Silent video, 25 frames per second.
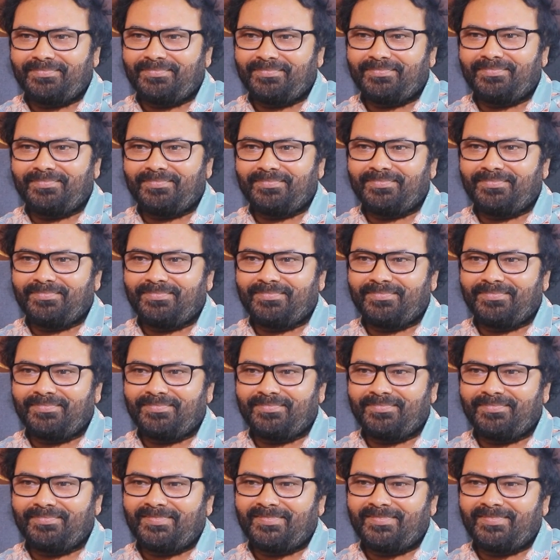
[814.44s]

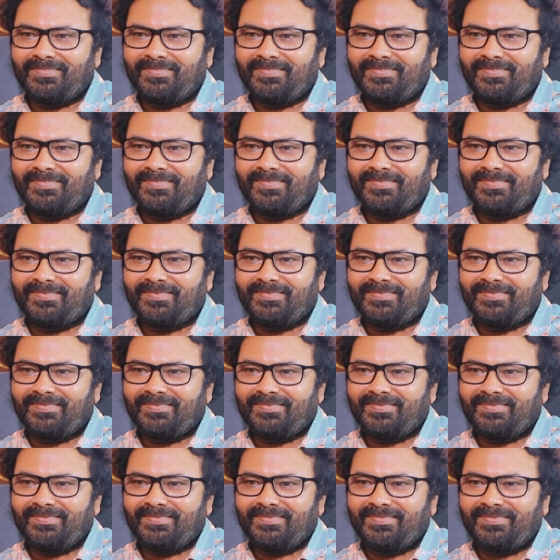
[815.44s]

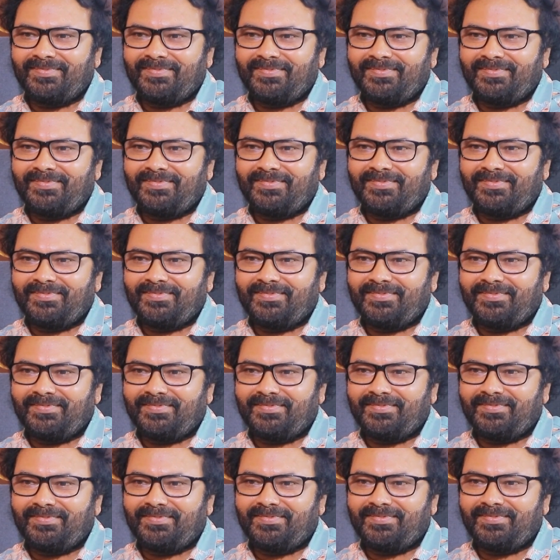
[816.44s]

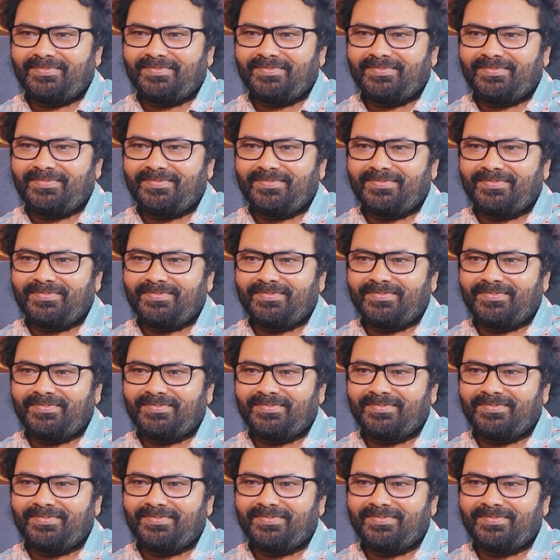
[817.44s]

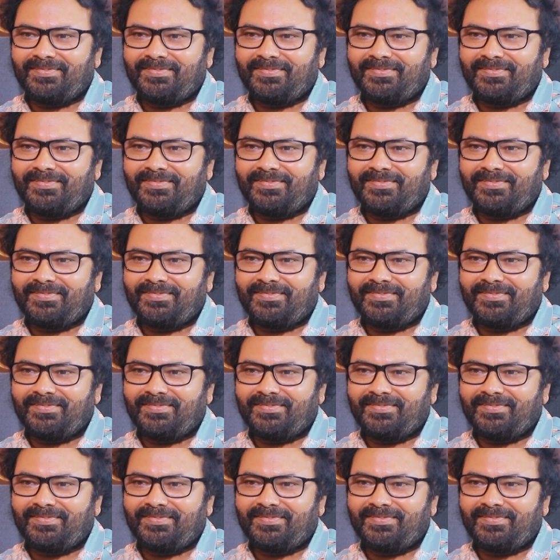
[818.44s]
[no speech]